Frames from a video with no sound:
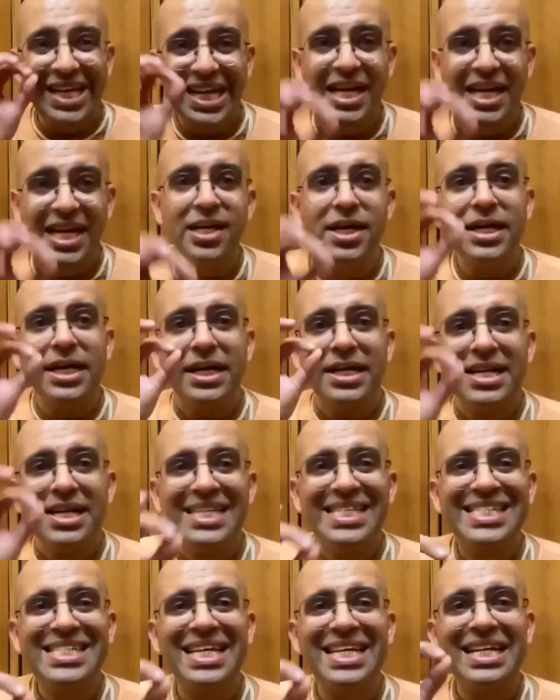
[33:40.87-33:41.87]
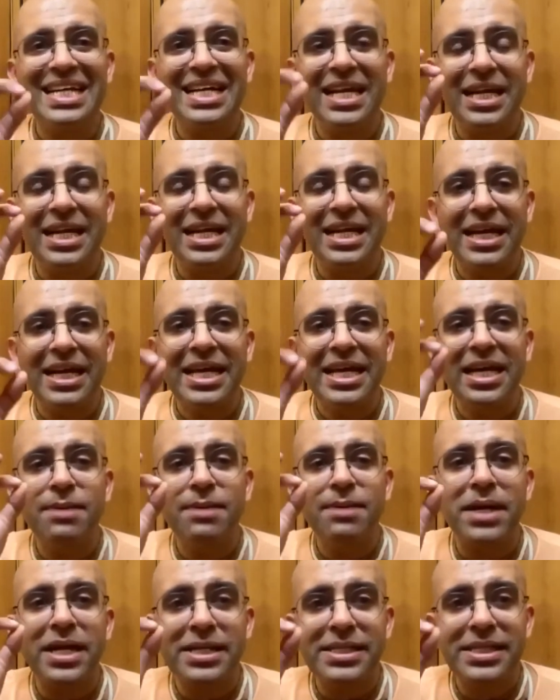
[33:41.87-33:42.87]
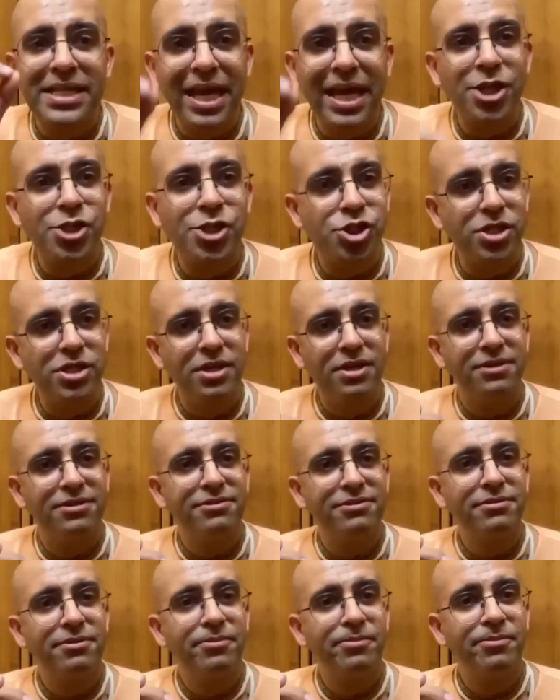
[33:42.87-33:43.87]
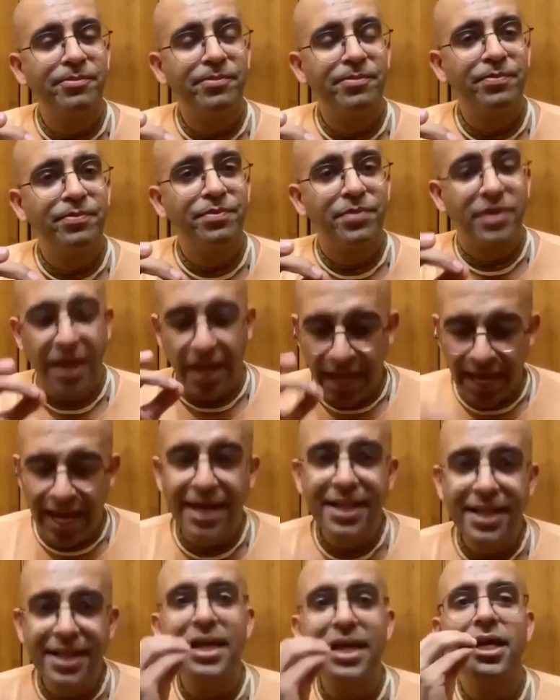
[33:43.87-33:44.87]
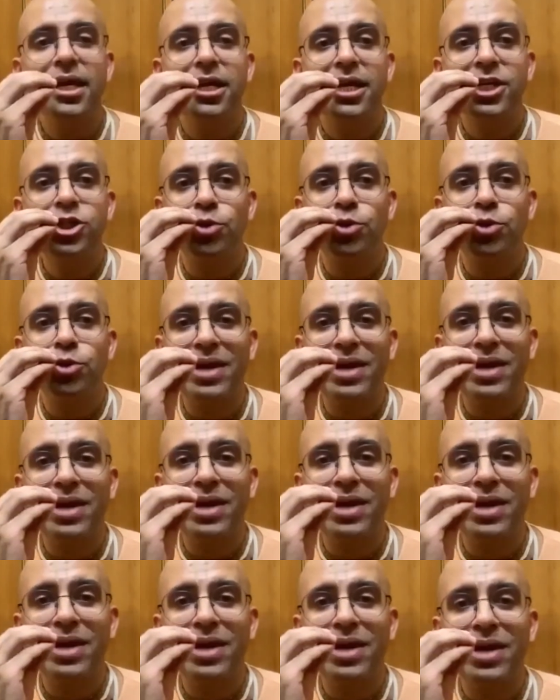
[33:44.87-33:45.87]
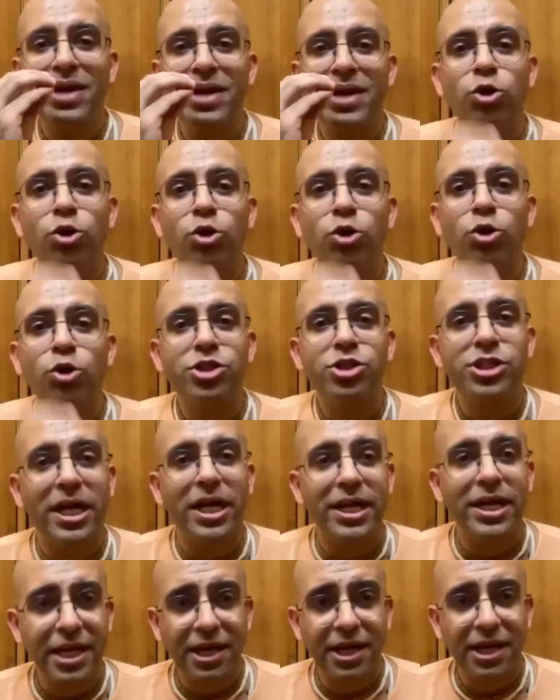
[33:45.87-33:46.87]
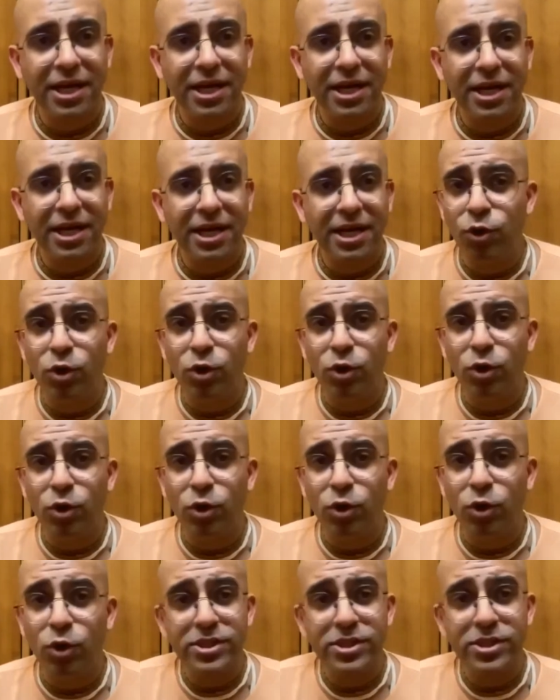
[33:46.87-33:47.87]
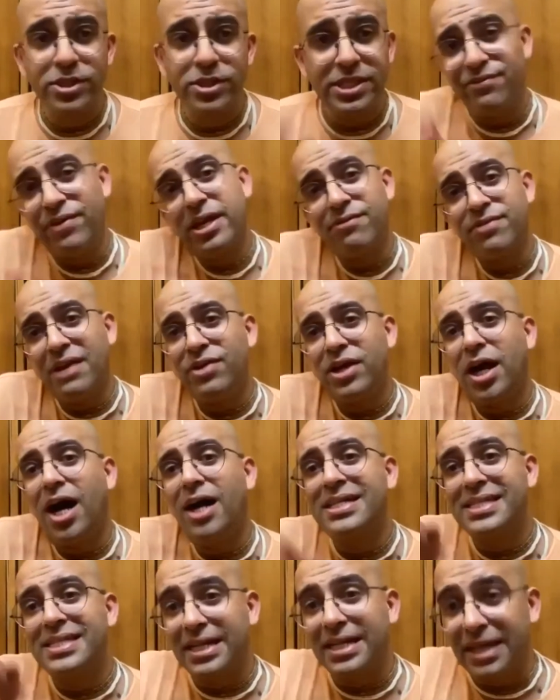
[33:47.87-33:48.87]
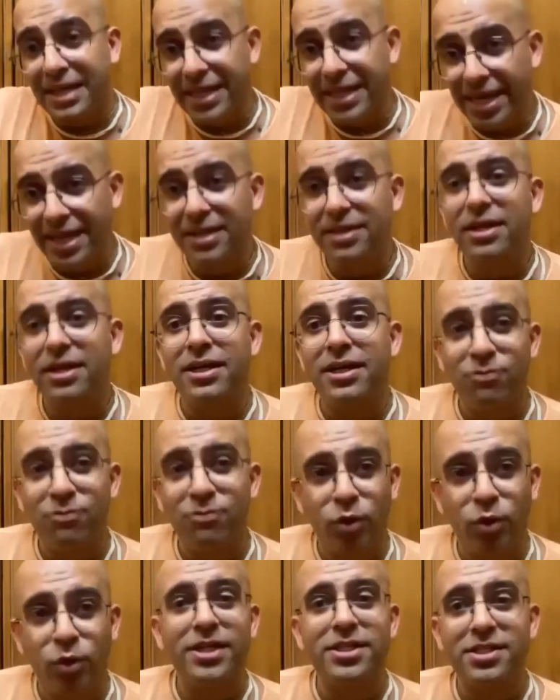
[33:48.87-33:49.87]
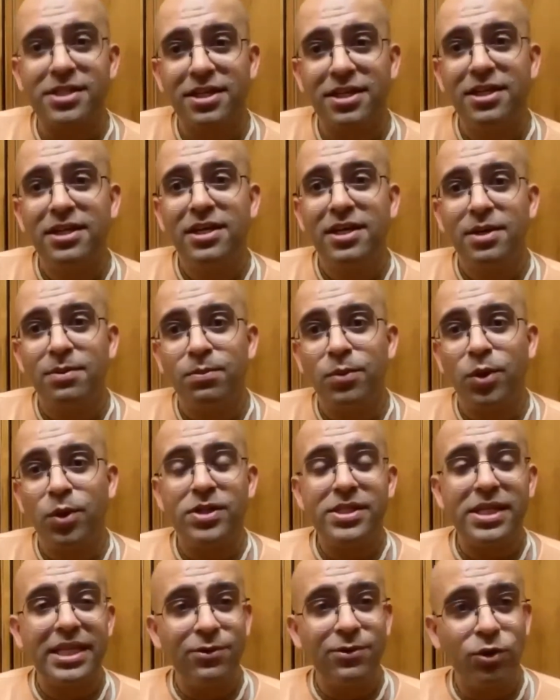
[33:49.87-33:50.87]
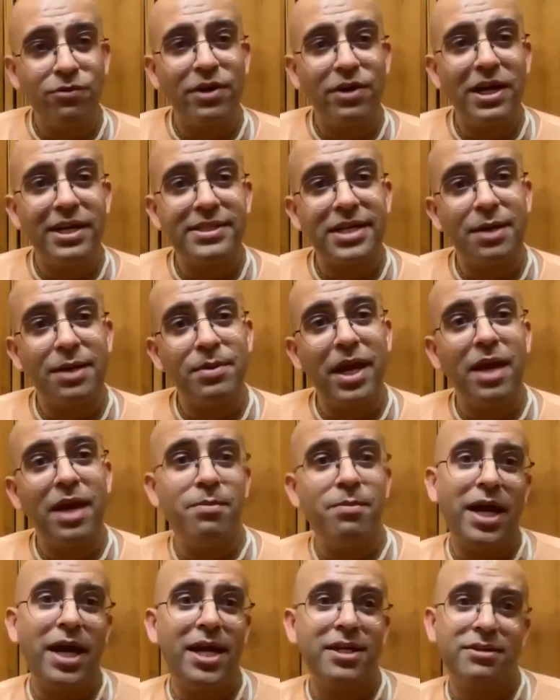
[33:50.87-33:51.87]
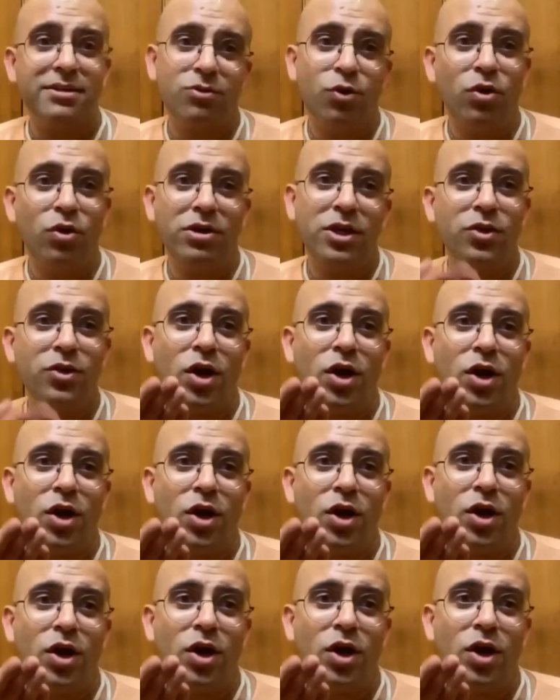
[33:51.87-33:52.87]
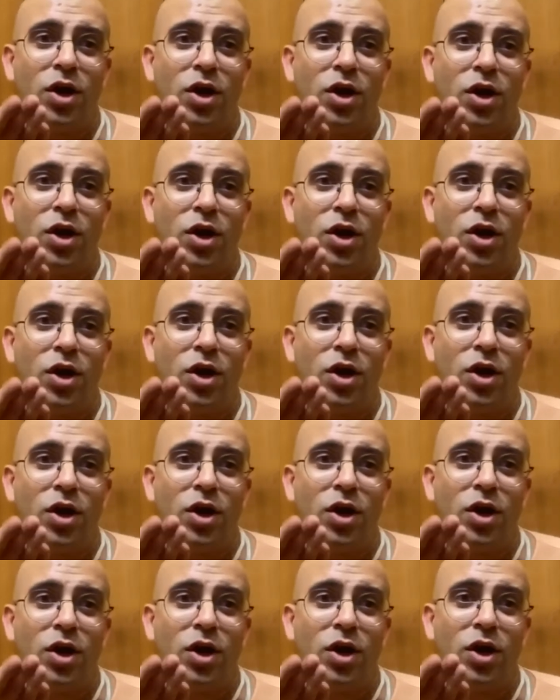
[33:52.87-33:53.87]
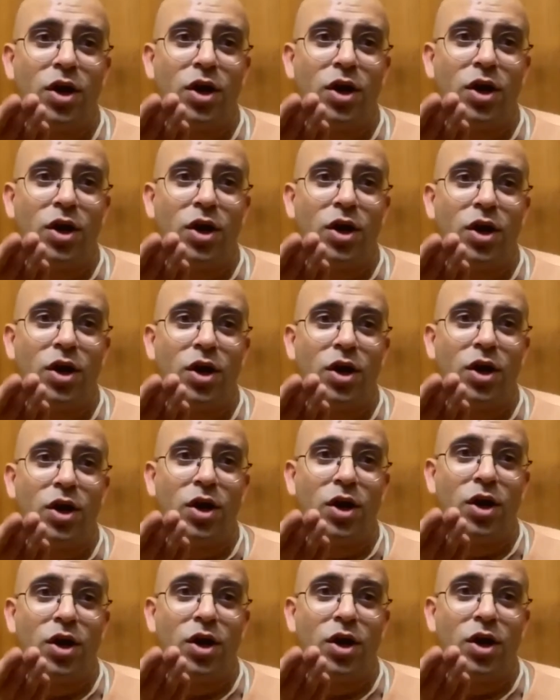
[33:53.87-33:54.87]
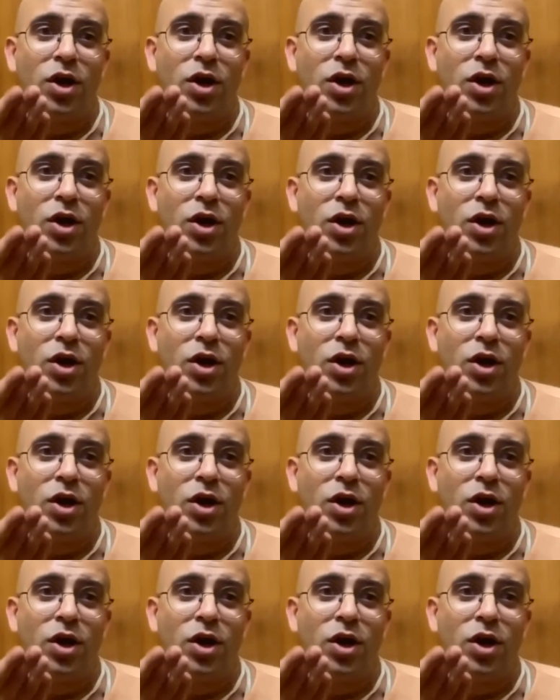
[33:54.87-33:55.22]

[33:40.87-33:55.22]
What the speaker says: So clear, distinctly clear pronunciation, and then it should be loud chanting. Of course, then we can't sit near the devotees, because then they would feel disturbed. Hey man, only not you are chanting, we are also chanting.